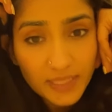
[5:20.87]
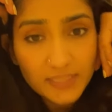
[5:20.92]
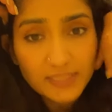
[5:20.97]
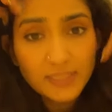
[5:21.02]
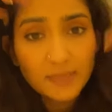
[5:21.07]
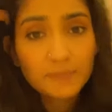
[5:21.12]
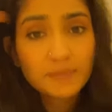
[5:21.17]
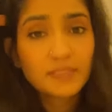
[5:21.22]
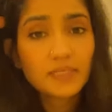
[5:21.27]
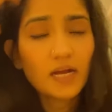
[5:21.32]
That
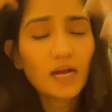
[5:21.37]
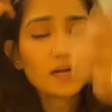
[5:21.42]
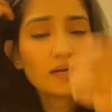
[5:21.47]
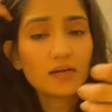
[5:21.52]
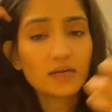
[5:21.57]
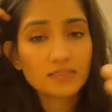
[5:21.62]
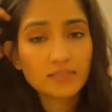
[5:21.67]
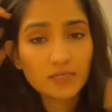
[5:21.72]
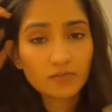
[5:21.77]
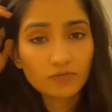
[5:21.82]

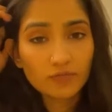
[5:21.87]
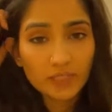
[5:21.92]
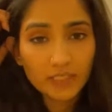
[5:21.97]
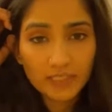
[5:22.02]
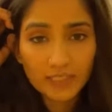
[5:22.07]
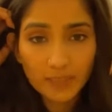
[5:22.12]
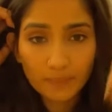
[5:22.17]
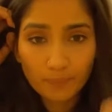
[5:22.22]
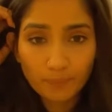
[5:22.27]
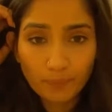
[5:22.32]
samskaras are
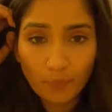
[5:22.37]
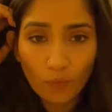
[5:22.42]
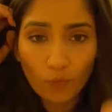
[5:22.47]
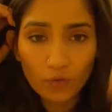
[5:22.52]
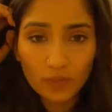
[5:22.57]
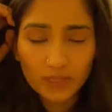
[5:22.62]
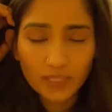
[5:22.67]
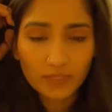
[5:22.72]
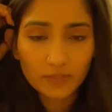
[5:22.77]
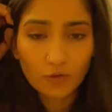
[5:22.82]
really that
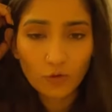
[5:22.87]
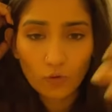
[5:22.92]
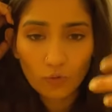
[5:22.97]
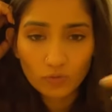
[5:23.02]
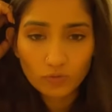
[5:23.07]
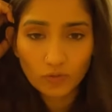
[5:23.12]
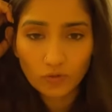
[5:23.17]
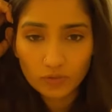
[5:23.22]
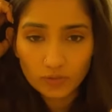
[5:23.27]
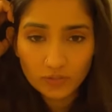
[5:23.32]
pole that
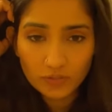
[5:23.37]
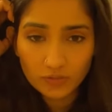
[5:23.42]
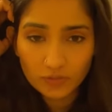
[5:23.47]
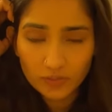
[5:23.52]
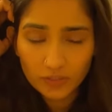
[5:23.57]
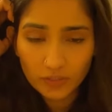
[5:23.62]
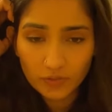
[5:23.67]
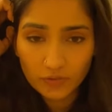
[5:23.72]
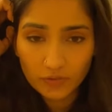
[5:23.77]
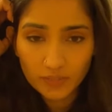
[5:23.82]
hold on
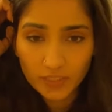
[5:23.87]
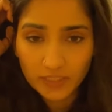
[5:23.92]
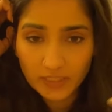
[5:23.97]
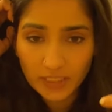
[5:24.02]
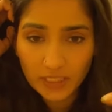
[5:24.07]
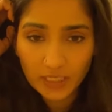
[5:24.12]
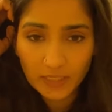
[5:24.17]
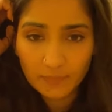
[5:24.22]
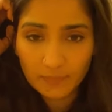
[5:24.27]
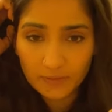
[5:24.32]
to, you know,
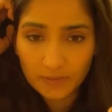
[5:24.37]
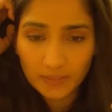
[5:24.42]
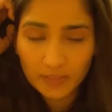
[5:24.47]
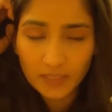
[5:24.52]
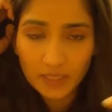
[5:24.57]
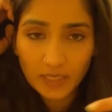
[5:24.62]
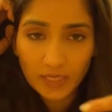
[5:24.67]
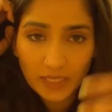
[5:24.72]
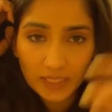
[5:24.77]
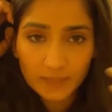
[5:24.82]
that keep
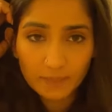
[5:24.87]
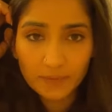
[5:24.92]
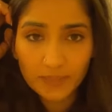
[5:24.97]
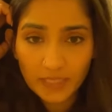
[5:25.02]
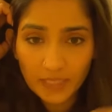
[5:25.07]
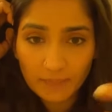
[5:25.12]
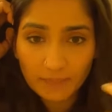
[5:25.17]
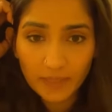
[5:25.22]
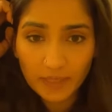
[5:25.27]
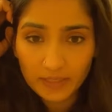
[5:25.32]

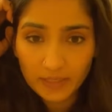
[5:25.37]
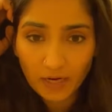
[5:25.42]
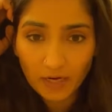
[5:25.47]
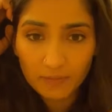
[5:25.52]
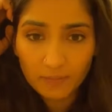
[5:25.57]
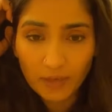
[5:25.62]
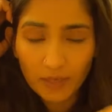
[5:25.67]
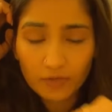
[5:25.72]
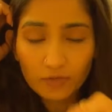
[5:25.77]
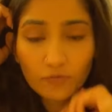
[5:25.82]
that
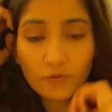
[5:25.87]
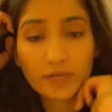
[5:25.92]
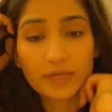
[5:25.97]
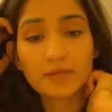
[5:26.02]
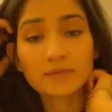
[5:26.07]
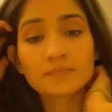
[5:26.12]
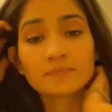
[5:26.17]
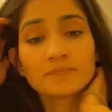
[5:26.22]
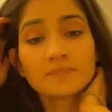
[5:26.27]
karma going.